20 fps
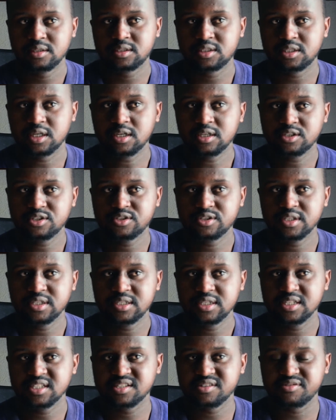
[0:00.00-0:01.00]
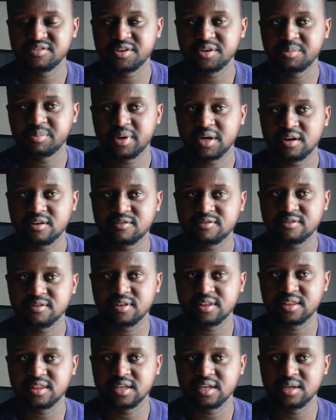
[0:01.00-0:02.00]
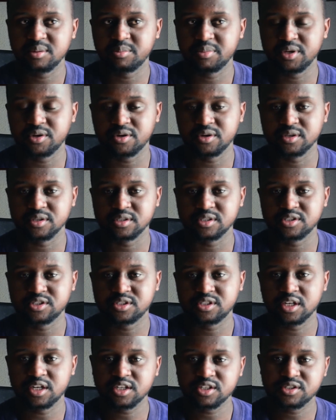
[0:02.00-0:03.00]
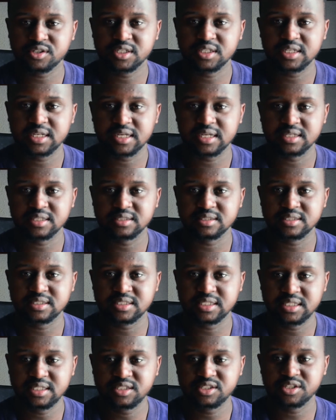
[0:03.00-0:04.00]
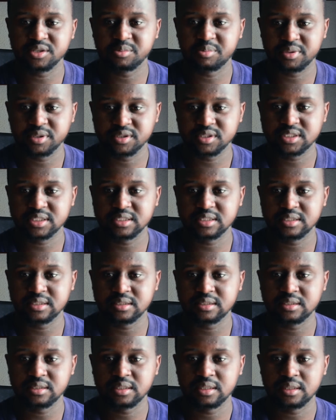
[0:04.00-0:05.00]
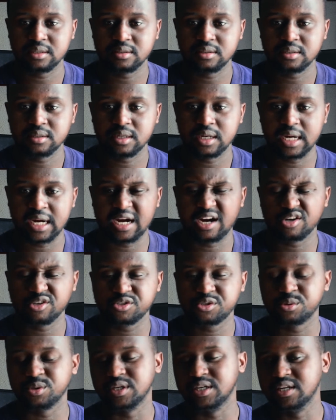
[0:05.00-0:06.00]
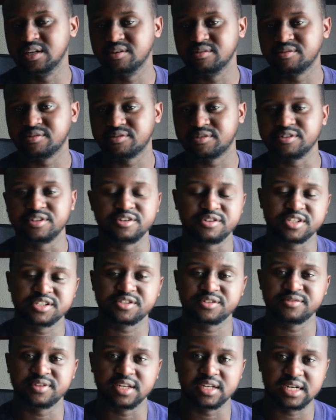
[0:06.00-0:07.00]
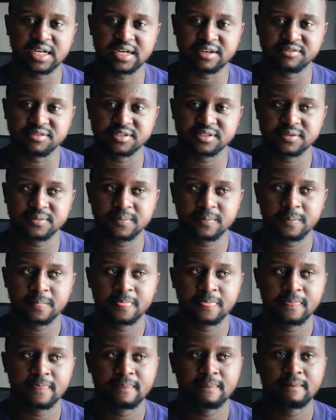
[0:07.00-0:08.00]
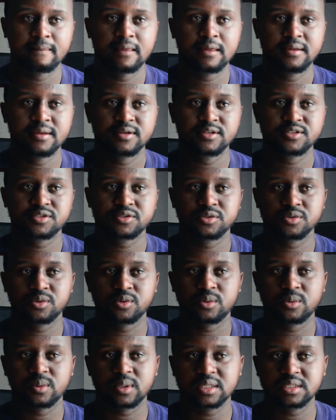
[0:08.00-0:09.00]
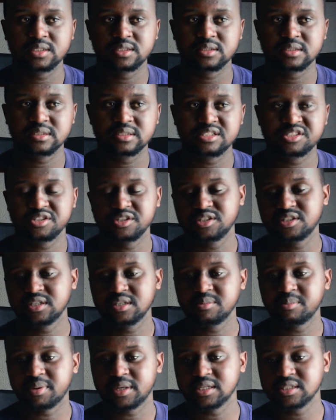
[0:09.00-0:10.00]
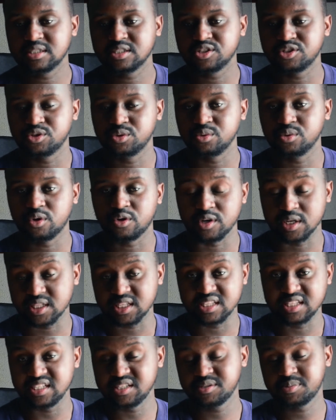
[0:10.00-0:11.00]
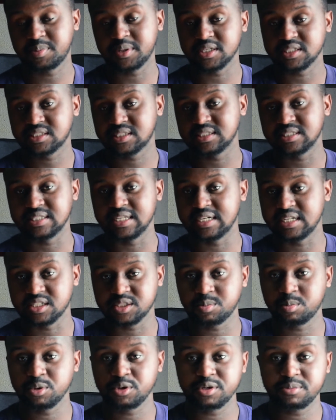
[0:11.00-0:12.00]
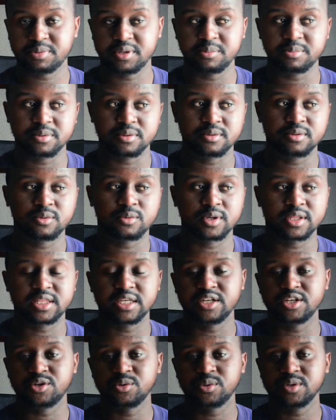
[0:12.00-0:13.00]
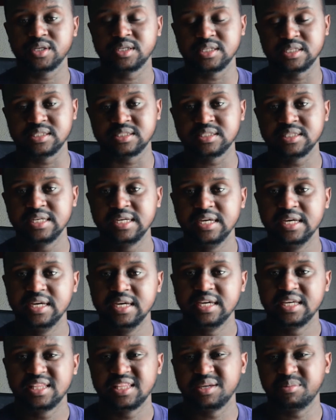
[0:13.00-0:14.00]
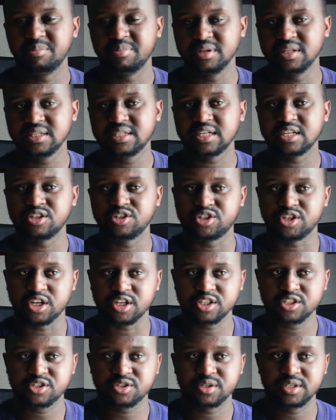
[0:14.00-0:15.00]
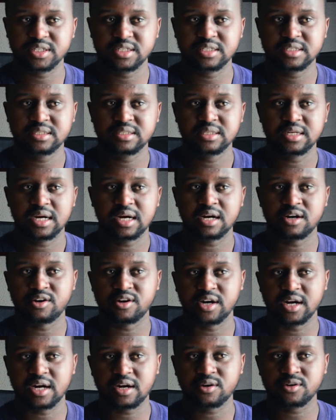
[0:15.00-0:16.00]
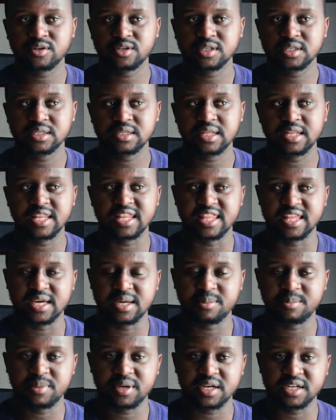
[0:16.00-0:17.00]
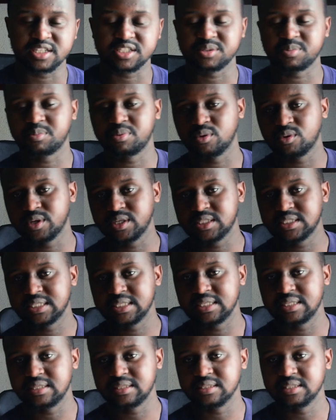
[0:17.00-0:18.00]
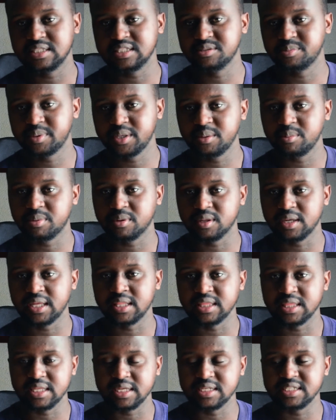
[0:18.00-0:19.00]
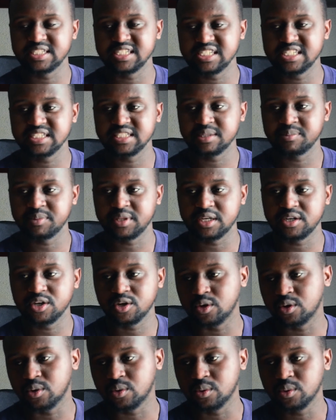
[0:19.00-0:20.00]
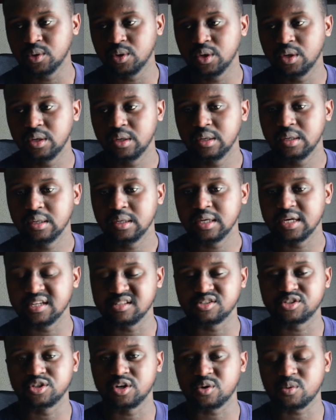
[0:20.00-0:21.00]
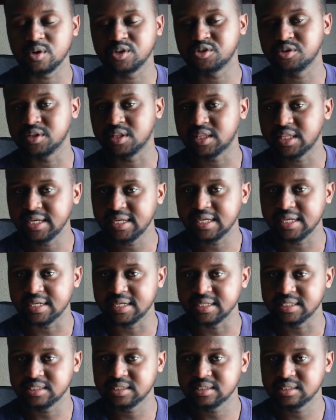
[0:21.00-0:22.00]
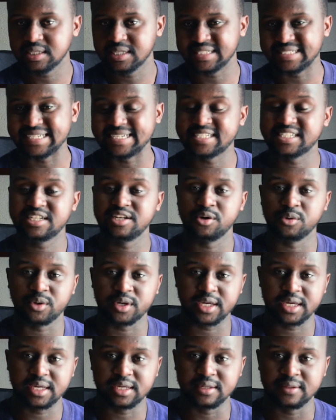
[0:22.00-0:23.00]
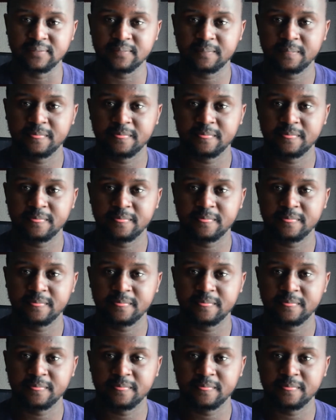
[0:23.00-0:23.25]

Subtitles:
Doctrine is a very powerful thing because doctrine can teach a person how to live for the rest of their lives. So what certain pastors do, or rather these pastors that exploit people, what they do is they build a doctrine around them exploiting these people and then teaching them that no, it's not what you think it is, it's actually okay.